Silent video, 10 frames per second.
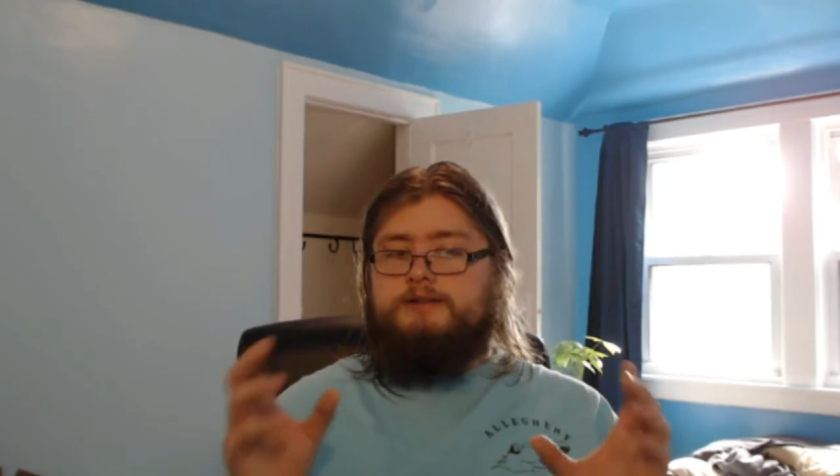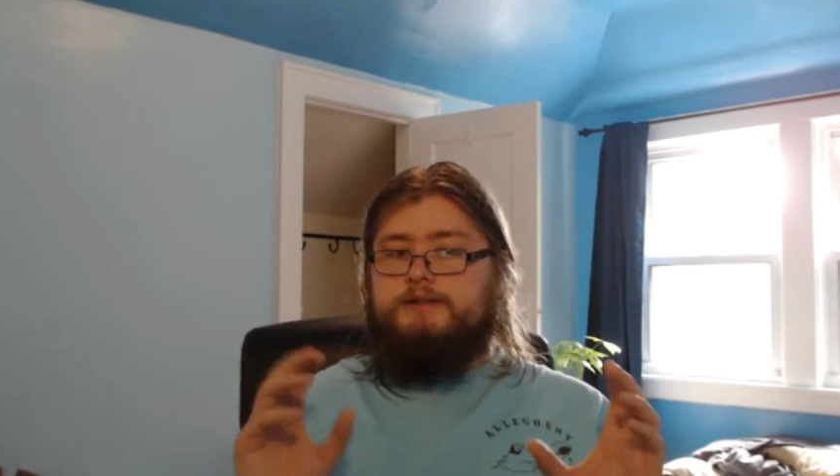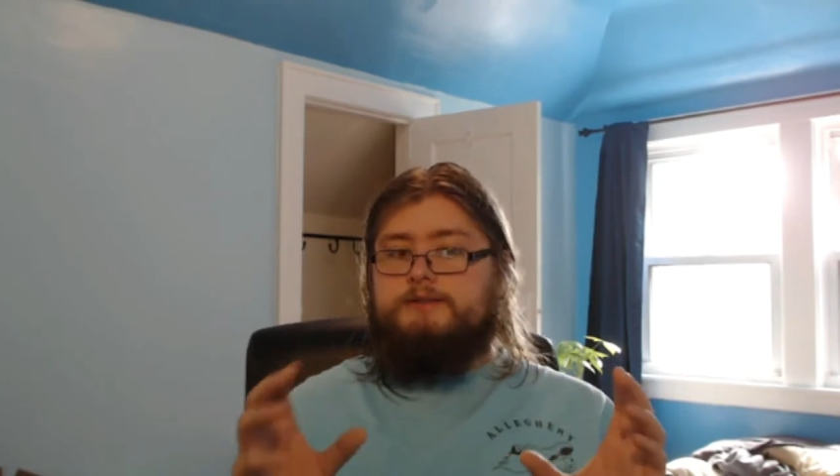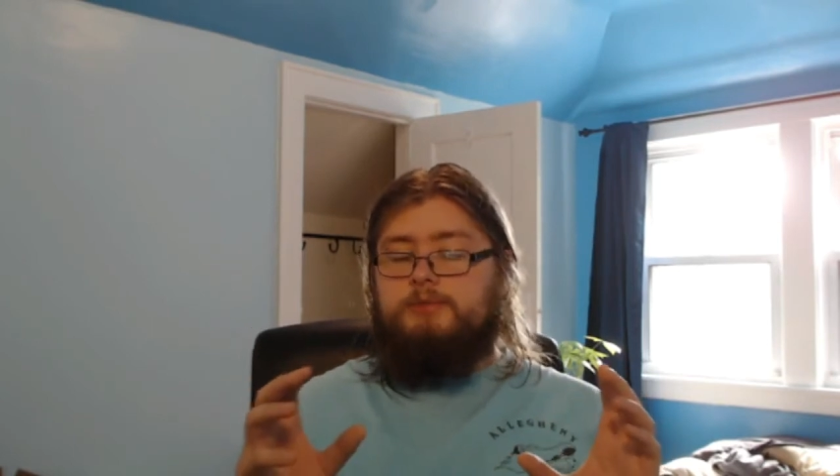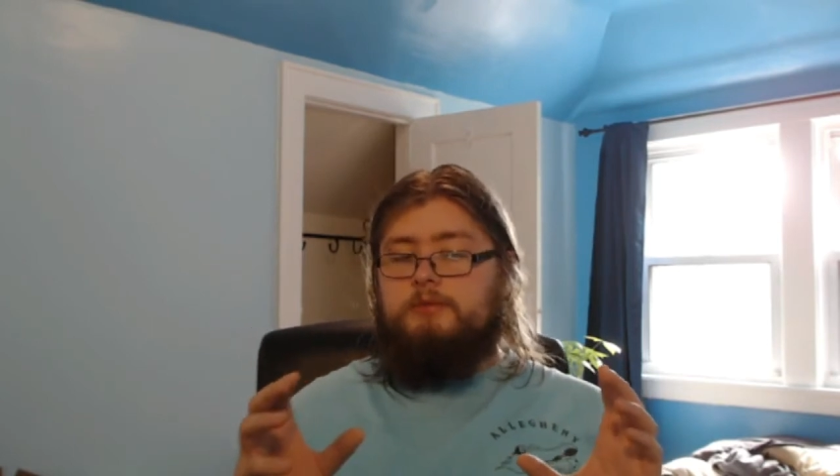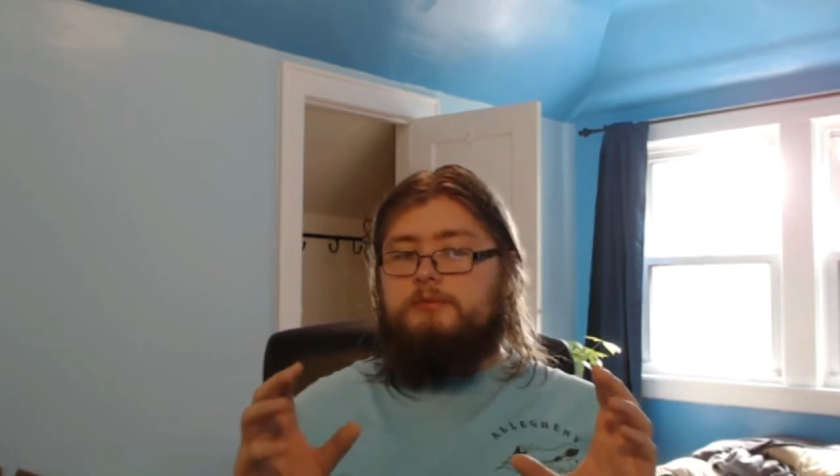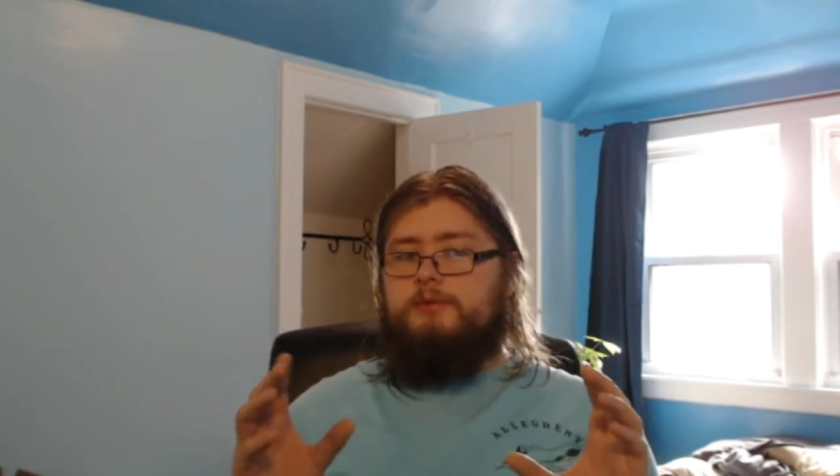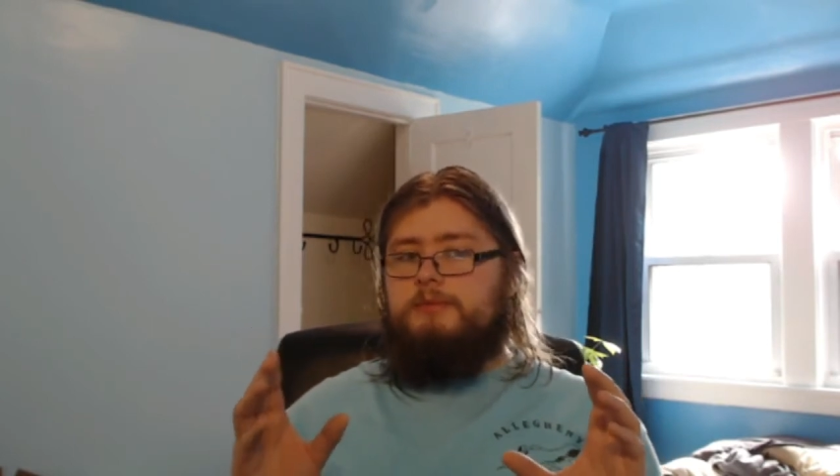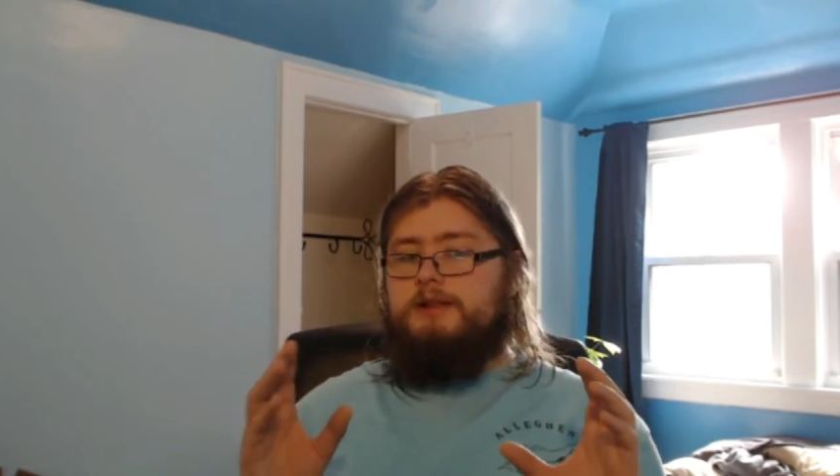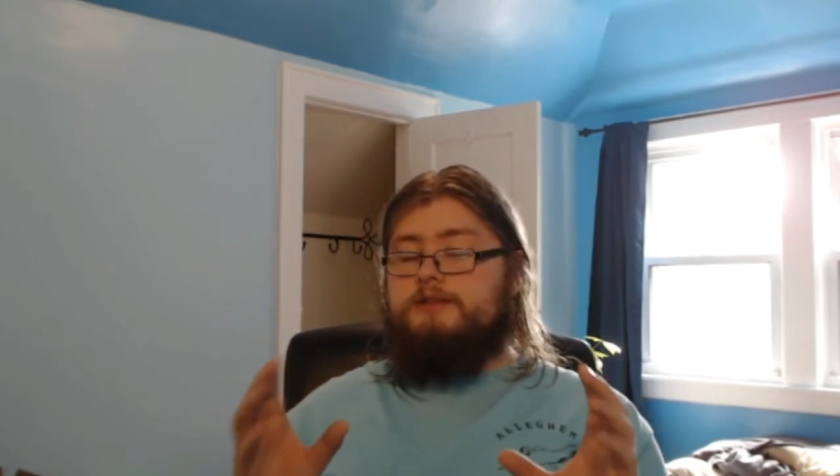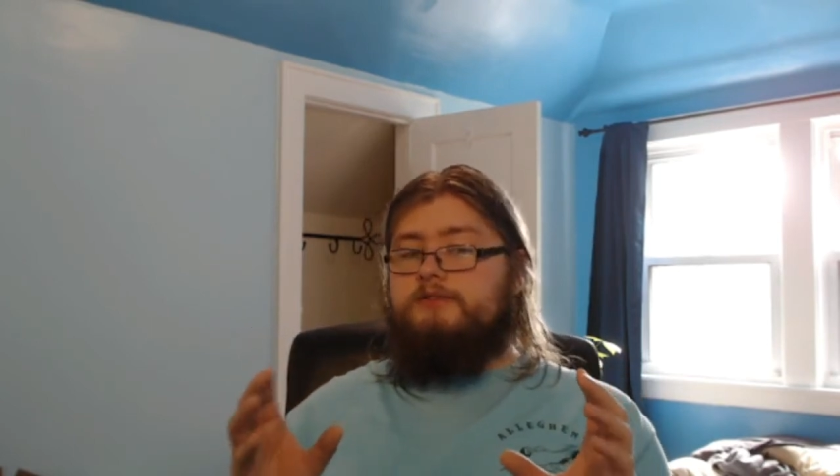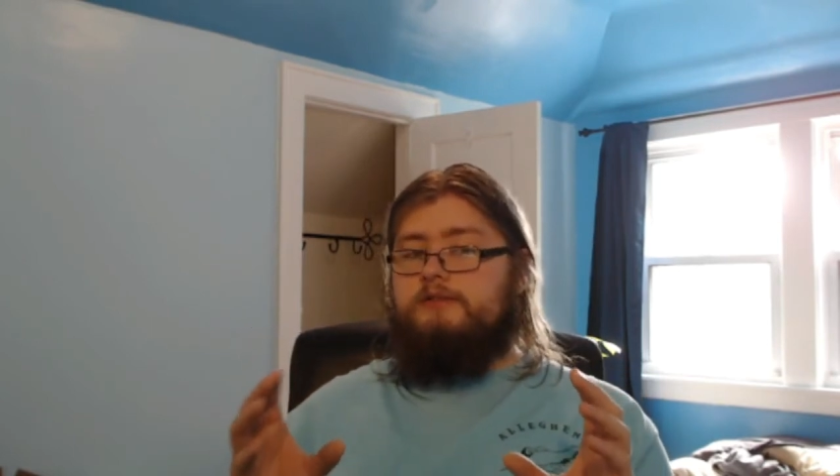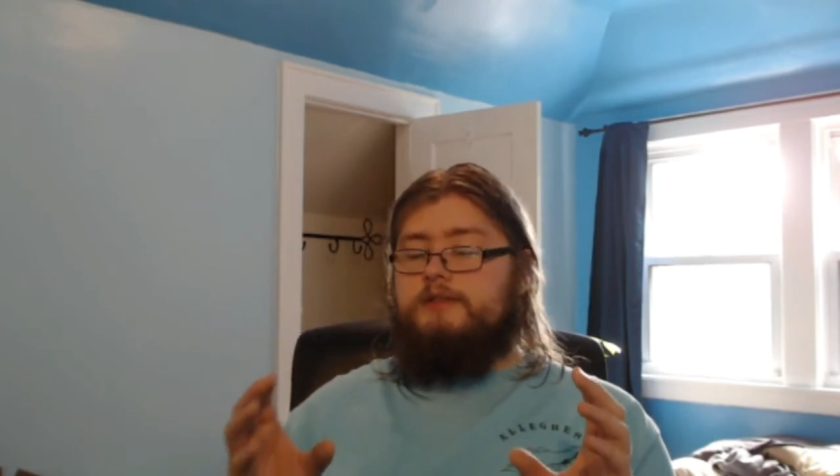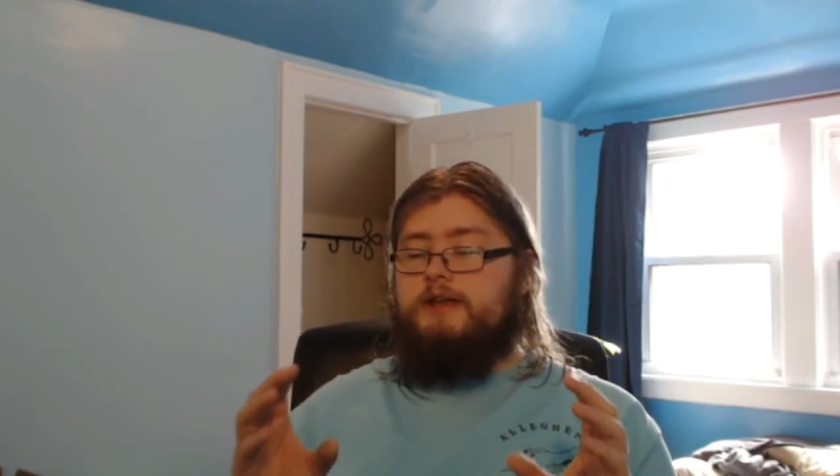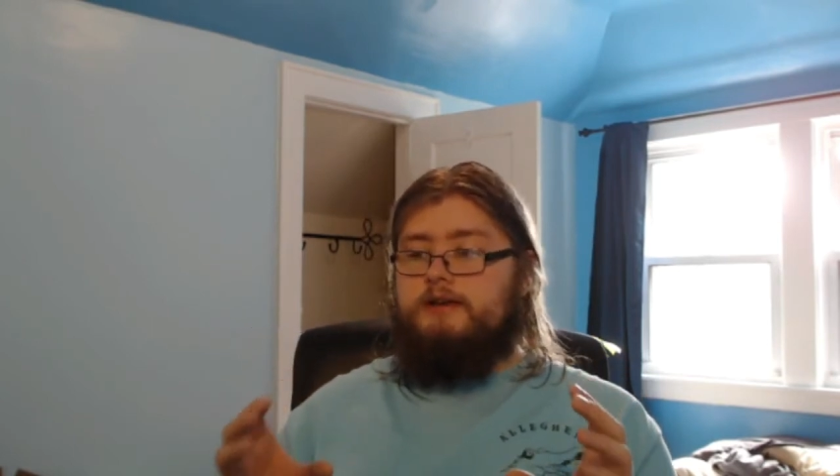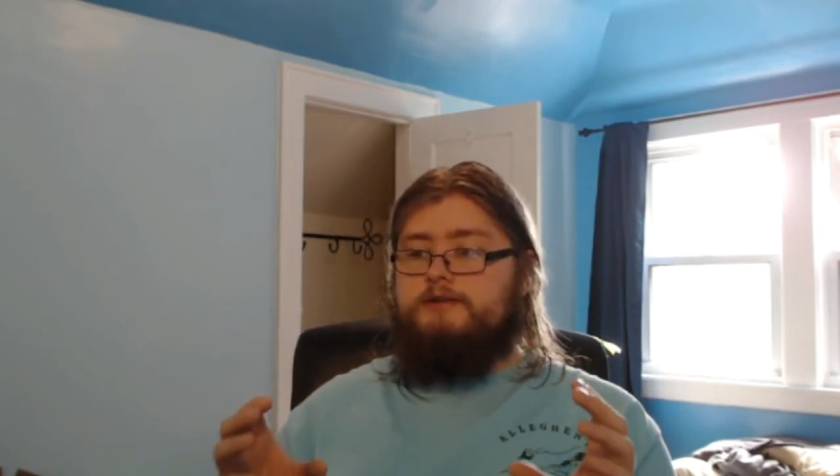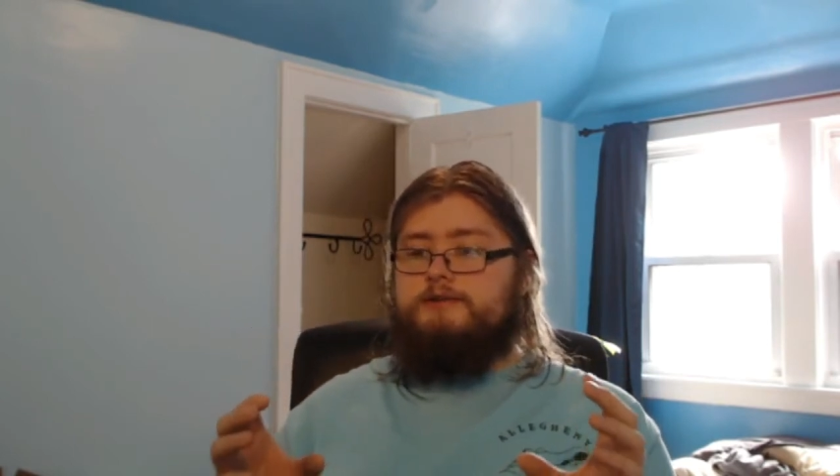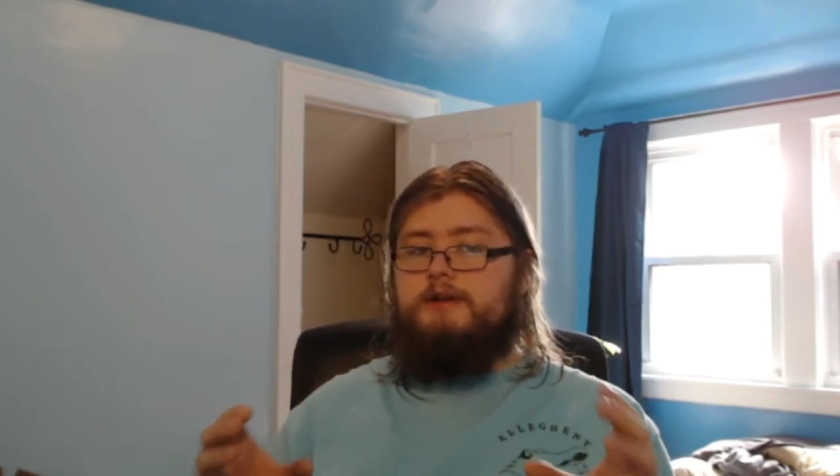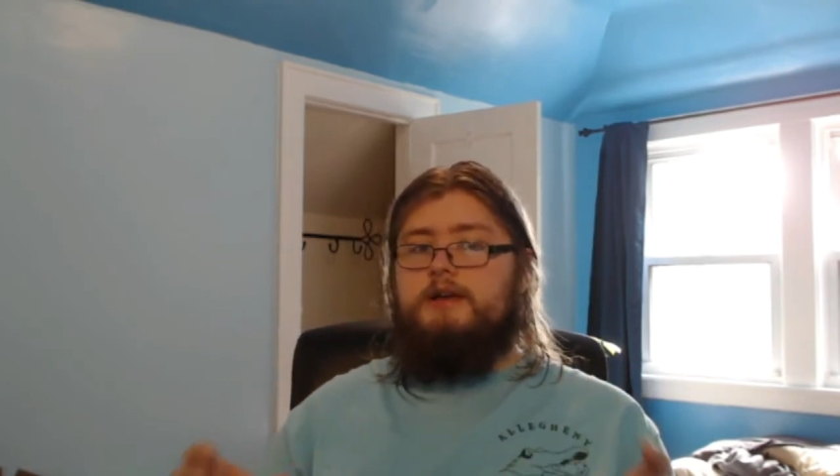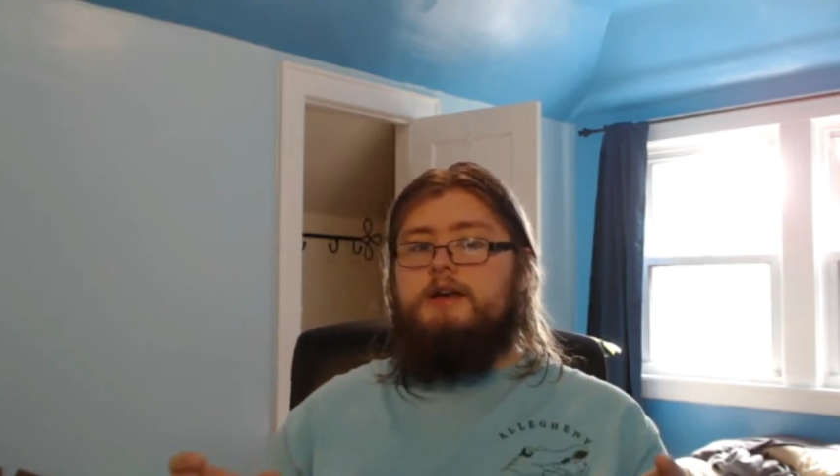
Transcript: and this is probably one of my least favorite things,